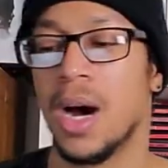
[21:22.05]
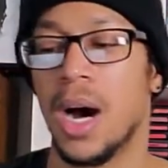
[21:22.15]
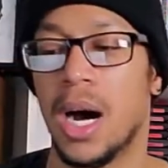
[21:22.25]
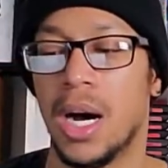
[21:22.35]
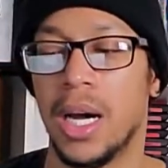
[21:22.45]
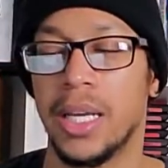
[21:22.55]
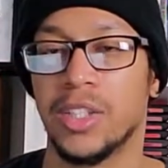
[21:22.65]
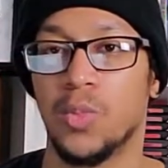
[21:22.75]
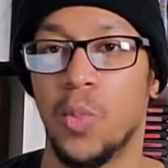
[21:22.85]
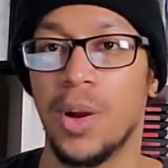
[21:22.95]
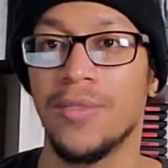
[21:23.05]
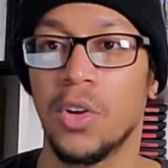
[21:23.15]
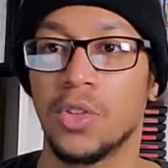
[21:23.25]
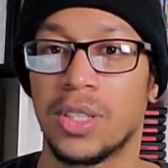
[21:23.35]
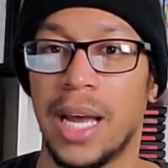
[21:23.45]
And one of
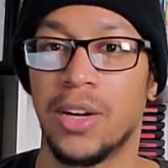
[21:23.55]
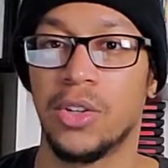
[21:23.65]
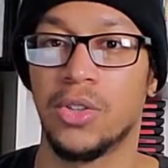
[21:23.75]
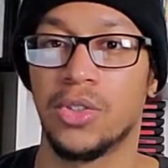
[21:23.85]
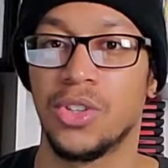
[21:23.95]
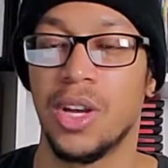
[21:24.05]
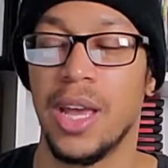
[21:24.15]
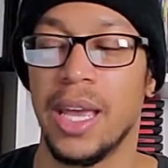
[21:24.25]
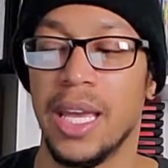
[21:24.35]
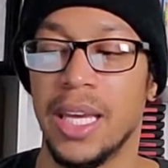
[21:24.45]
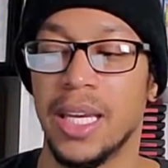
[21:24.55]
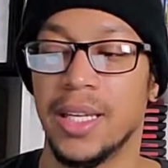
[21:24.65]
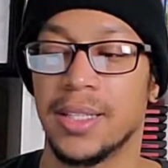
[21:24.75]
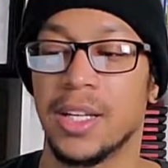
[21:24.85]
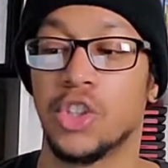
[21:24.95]
those titles
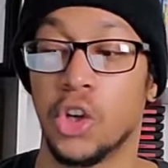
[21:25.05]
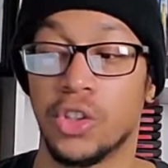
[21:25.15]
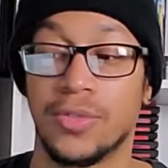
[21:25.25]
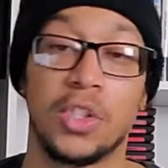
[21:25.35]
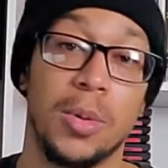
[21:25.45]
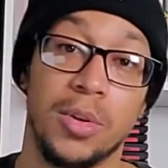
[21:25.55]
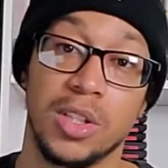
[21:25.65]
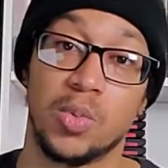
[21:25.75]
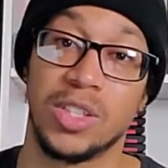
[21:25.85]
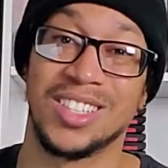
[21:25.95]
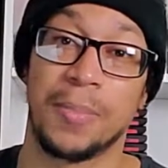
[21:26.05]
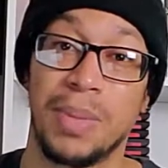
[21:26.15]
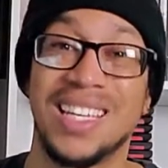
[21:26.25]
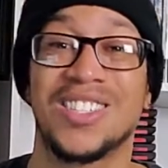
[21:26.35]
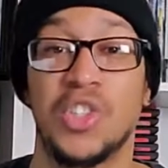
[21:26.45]
is Dirge of Cerberus, which is a
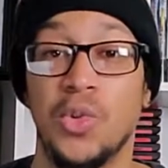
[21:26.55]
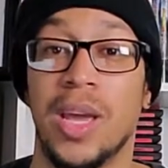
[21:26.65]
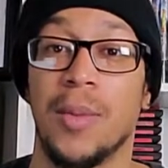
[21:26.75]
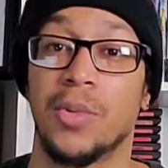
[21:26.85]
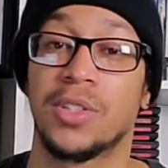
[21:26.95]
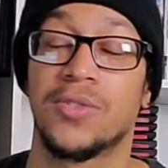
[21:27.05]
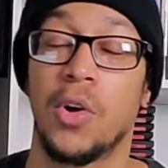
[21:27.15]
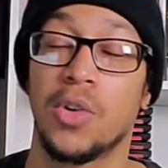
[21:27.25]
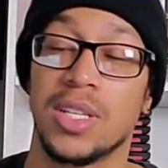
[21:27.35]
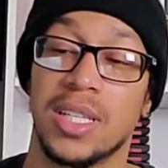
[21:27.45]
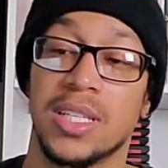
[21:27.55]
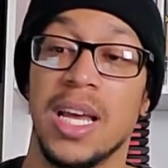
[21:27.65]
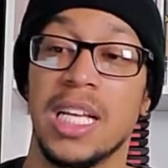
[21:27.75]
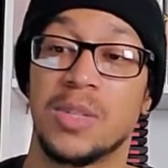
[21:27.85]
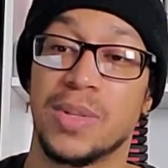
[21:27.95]
PS2 game which focuses
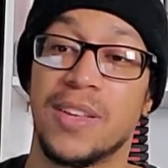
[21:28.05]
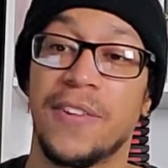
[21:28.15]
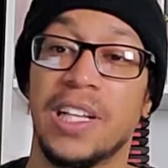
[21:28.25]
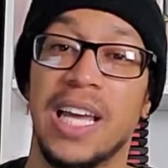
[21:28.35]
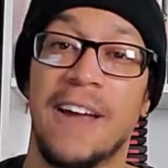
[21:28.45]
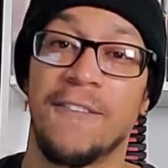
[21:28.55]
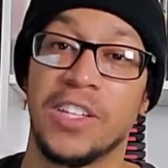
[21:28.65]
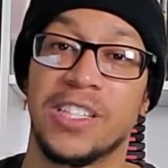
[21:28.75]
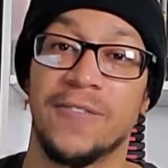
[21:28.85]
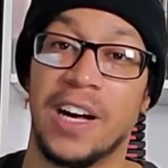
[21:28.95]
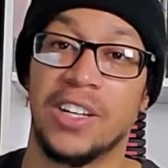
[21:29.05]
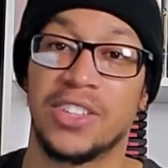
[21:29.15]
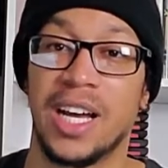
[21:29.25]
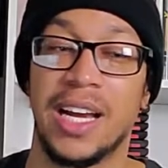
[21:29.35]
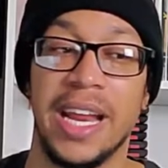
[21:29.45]
specifically on Vincent
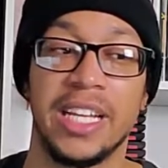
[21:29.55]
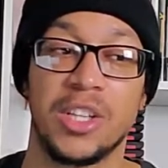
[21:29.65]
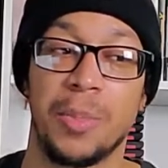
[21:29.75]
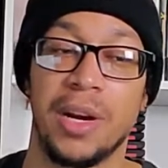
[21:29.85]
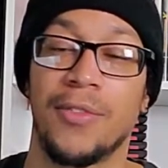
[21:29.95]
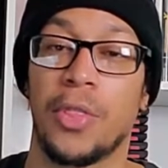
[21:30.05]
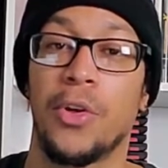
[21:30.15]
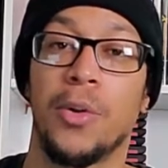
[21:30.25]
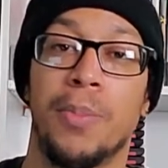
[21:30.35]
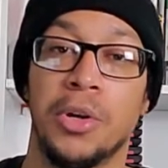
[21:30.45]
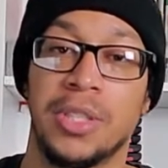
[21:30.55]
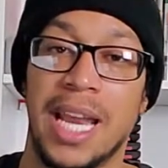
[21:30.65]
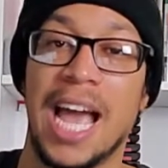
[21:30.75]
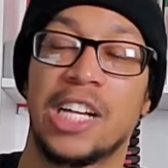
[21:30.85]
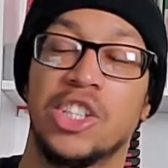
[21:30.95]
Valentine, and it's a bit of a third-person
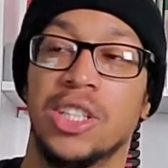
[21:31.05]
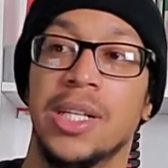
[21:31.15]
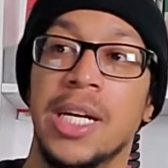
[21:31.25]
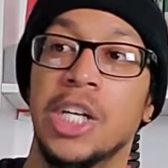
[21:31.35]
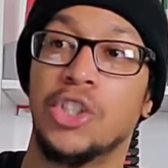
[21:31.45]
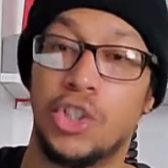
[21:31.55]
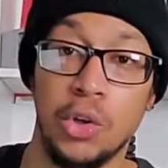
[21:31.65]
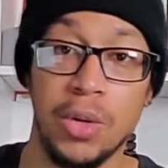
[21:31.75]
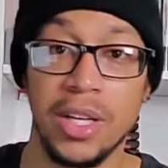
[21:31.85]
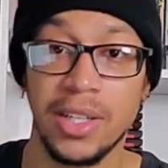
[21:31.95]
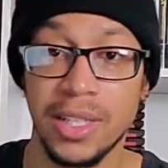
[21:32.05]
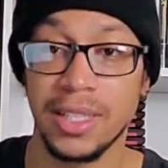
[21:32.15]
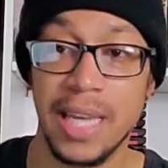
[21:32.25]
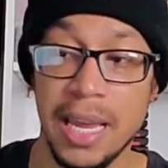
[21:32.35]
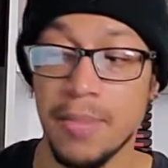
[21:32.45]
action shooting
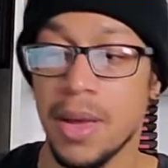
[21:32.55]
game,